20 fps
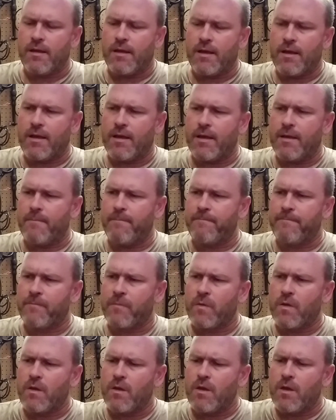
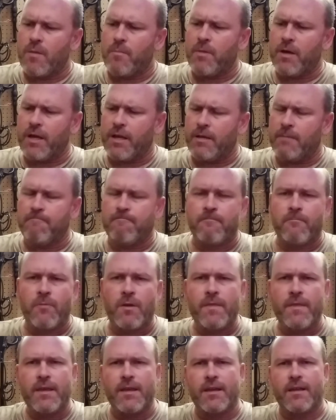But
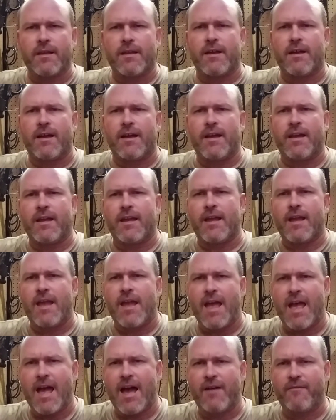one thing I
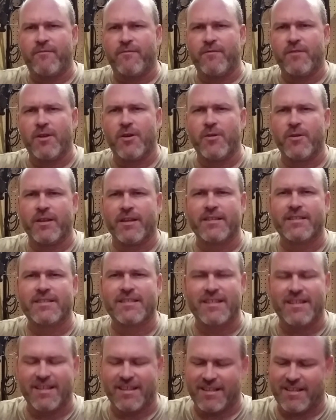have
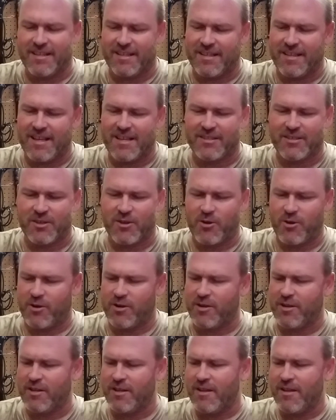noticed that has occurred,